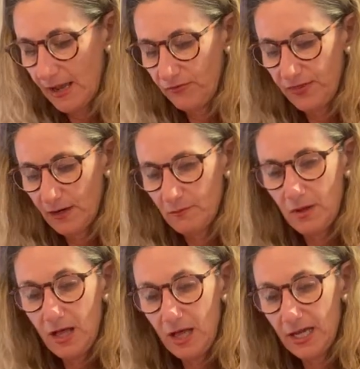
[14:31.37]
out there
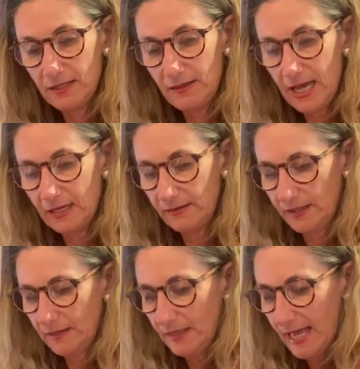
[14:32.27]
behind that
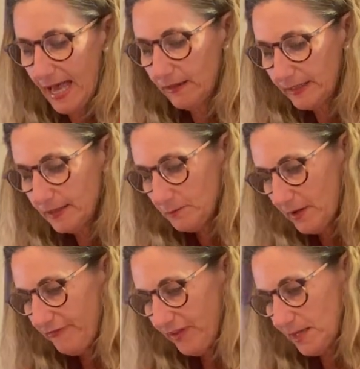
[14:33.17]
in the
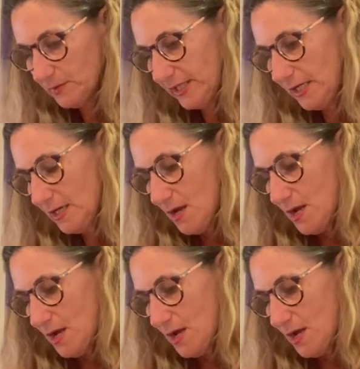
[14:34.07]
allium family,